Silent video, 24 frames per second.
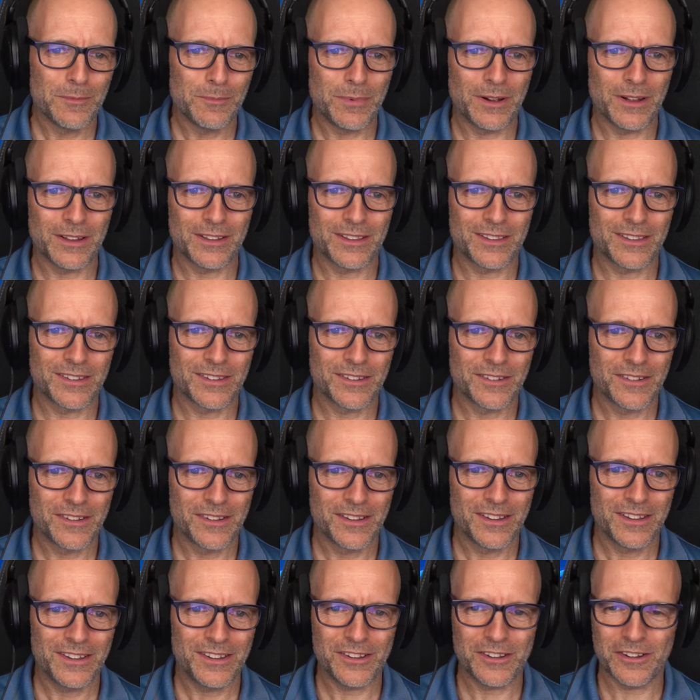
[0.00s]
But
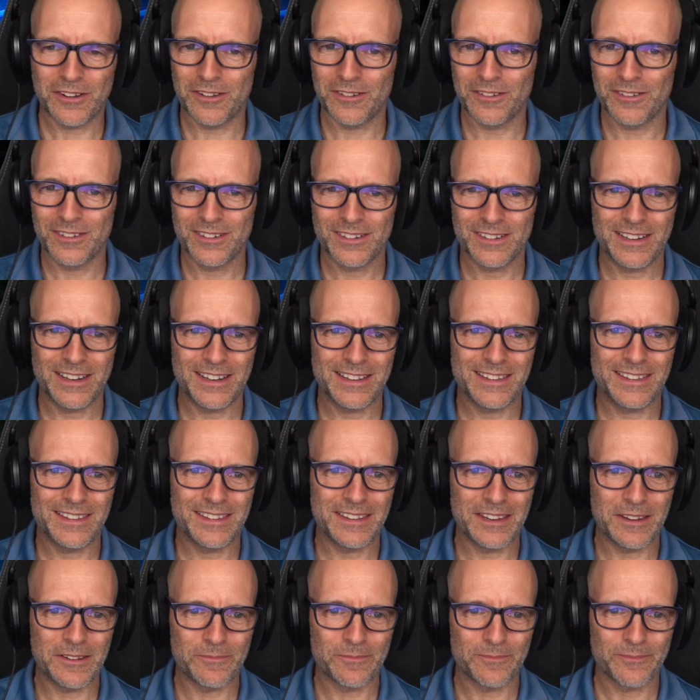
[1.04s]
yeah, let's
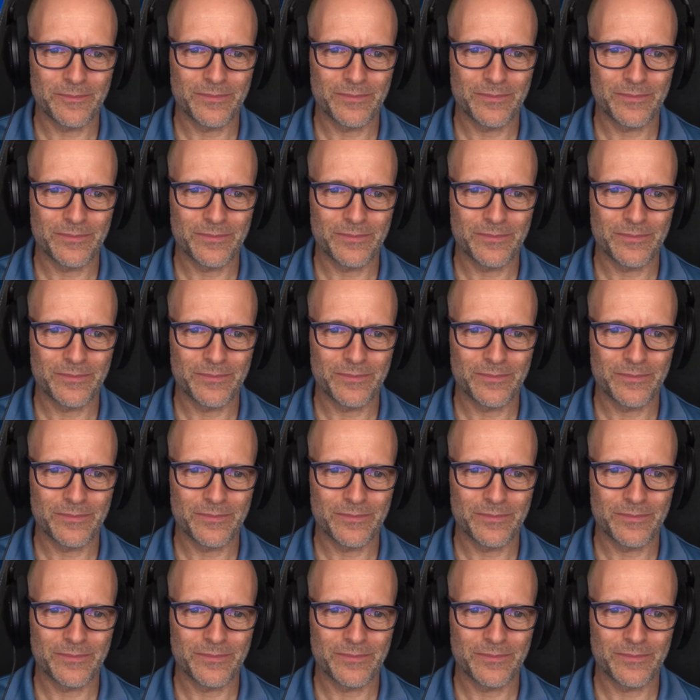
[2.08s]
see.